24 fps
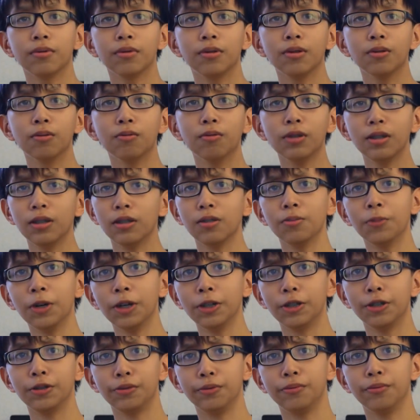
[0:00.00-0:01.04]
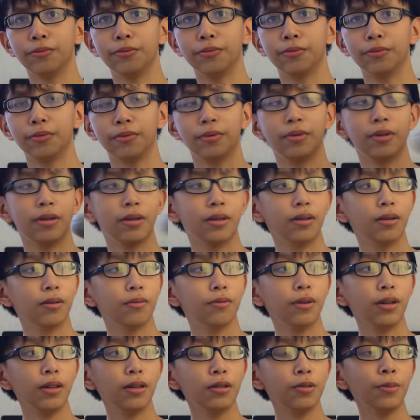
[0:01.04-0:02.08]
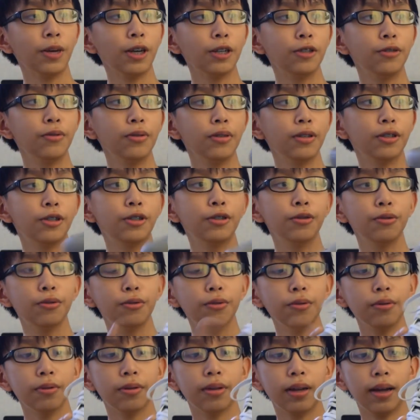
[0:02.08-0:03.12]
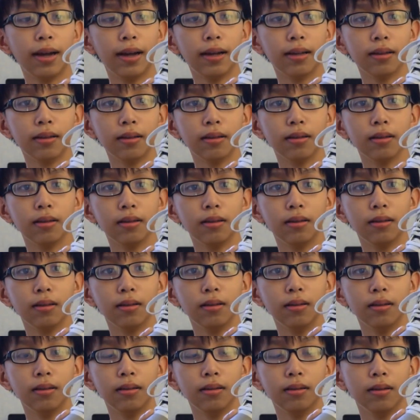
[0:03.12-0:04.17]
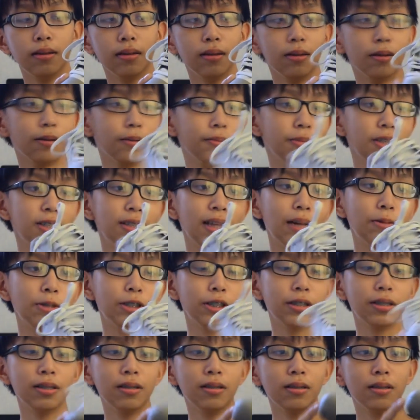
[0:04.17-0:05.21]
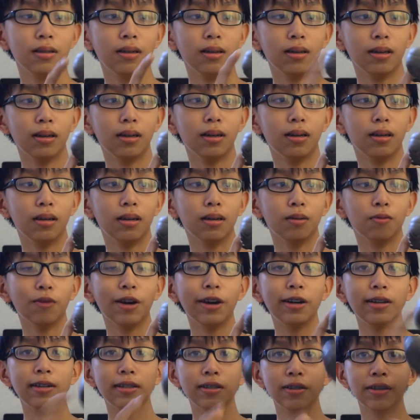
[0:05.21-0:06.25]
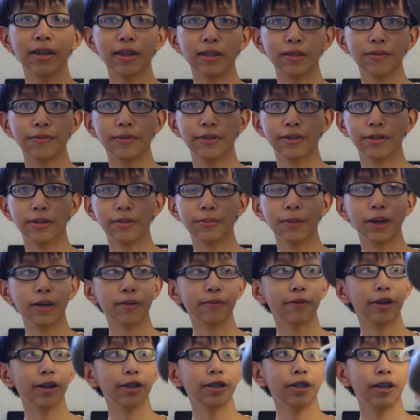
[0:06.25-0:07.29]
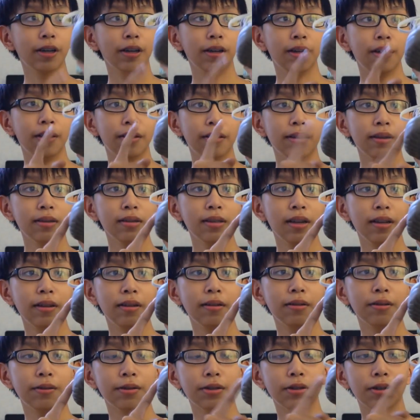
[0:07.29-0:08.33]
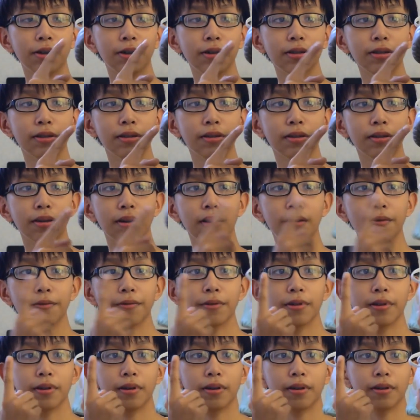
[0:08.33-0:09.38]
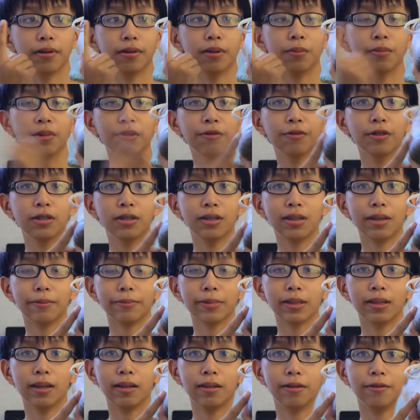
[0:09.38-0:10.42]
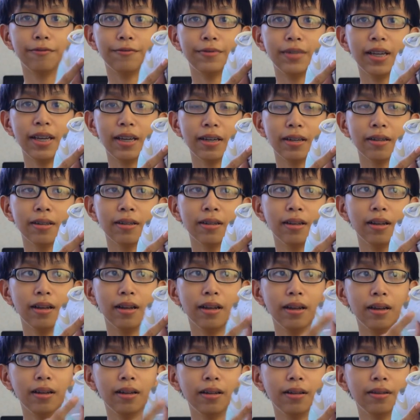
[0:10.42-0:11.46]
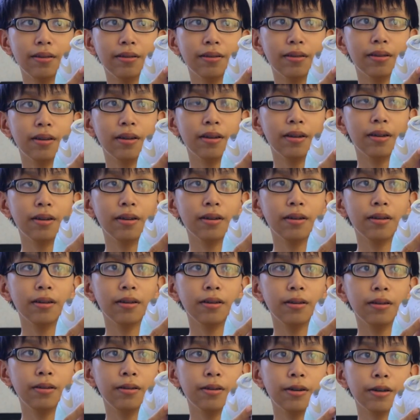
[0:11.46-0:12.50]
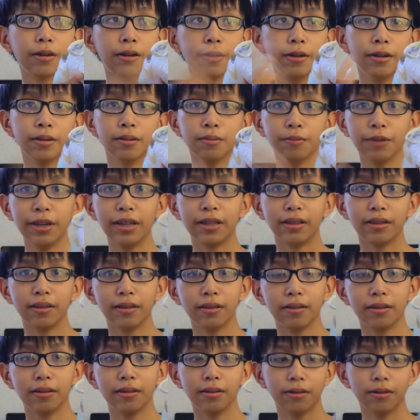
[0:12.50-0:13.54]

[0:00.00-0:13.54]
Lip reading: So what's a smart shoe? Well, a smart shoe is a shoe that establishes a wireless connection with your smartwatch, then send in the results of the number of footsteps that you've taken and your current weight.